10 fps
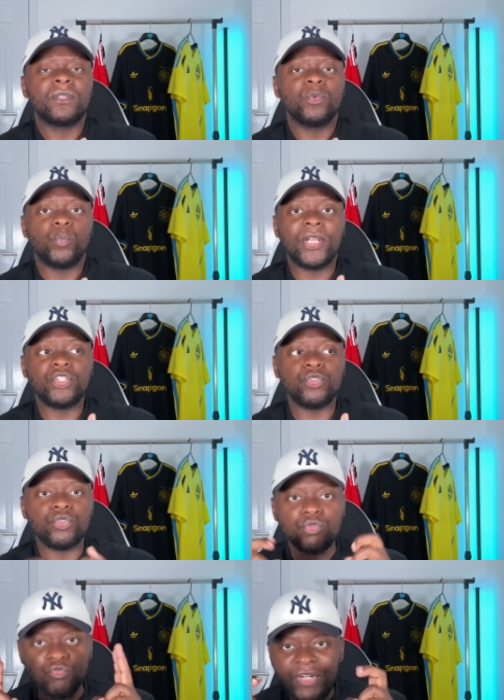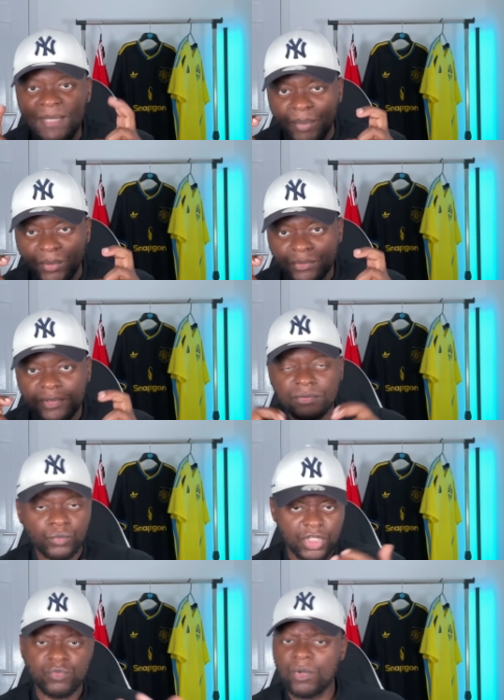when you rebuild,
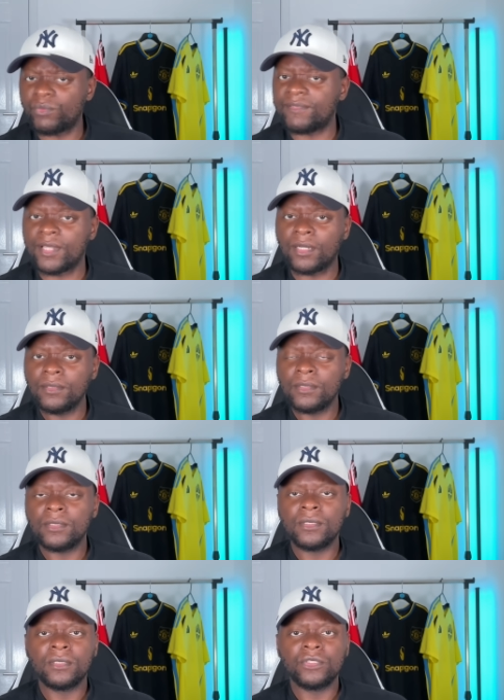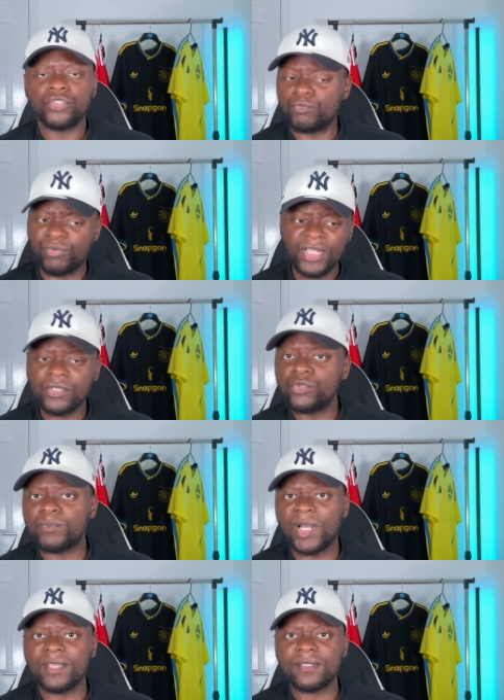which is what we've done, you bring in new
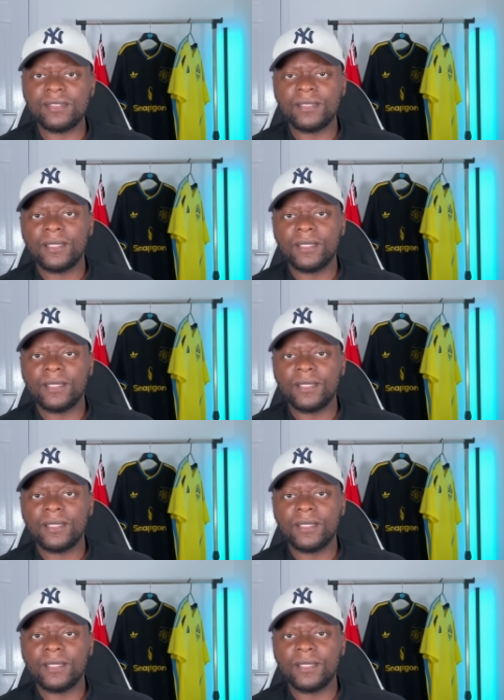players,